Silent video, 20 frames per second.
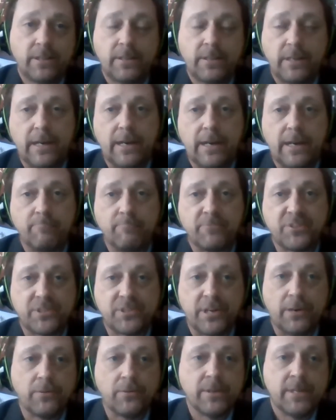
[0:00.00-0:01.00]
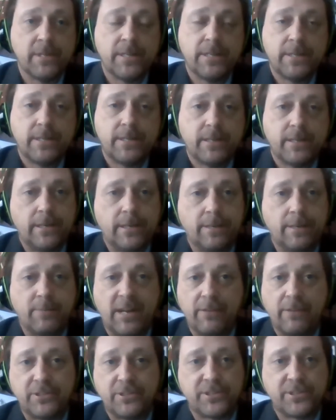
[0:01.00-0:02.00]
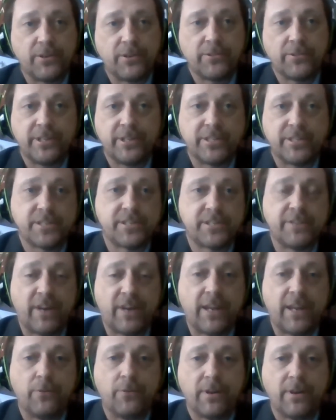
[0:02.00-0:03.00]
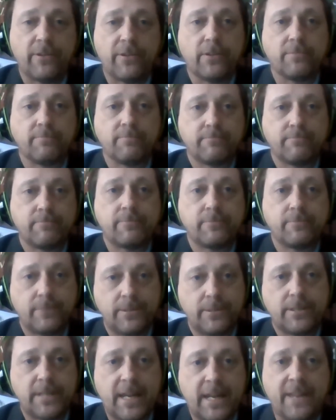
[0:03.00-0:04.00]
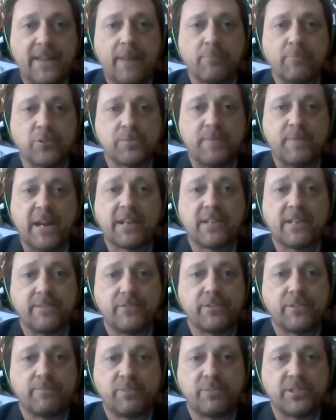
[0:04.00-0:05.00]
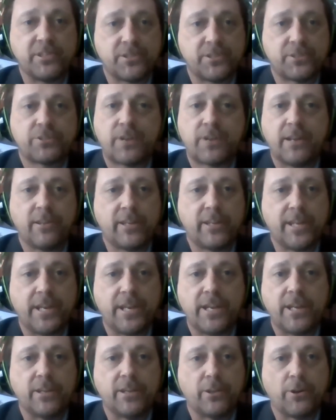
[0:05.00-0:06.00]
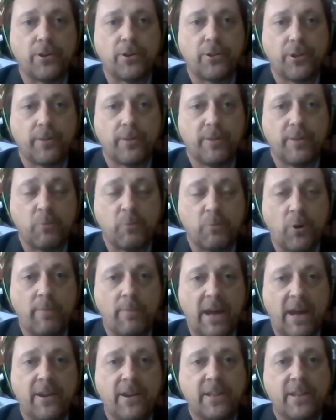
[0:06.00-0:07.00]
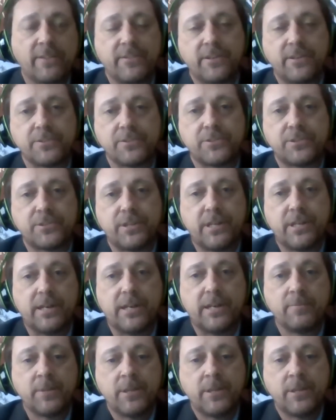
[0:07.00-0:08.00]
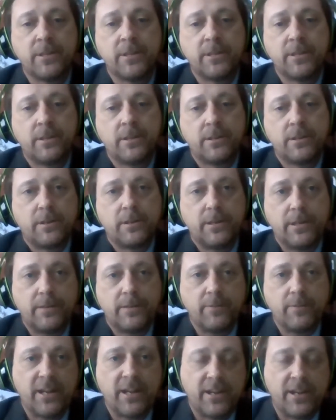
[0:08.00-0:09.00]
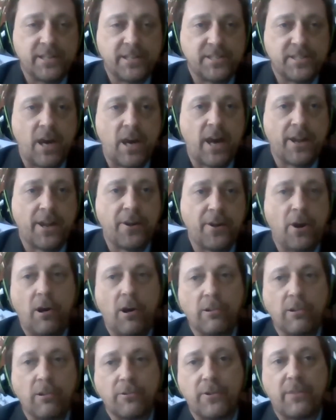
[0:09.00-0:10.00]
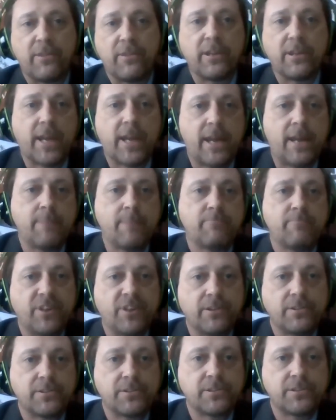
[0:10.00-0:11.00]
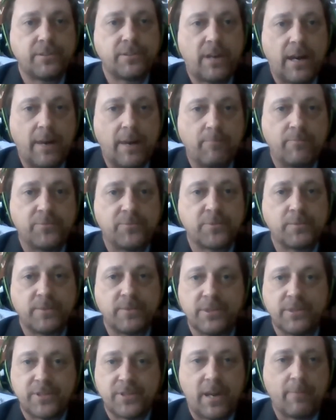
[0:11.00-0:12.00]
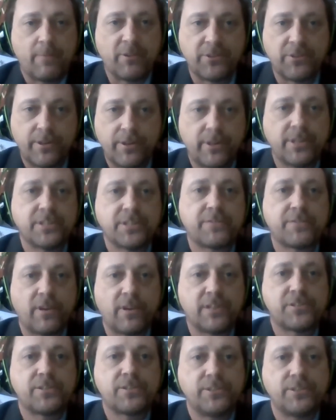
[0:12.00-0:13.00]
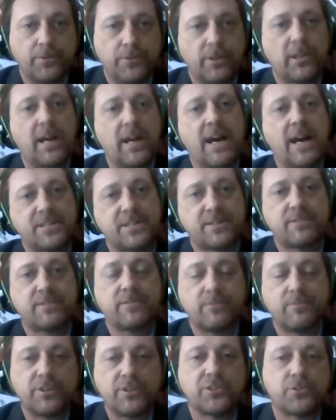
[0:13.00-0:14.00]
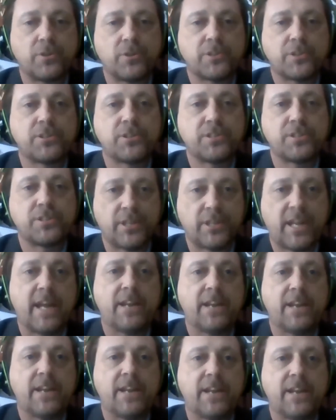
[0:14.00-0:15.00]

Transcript: Um, so um, I would certainly just invite whoever uh, had that perspective to please try to lean in and learn a little bit more about it. There's uh, uh, it's not an all or nothing game. There's op- there's opportunities for us to utilize resources and land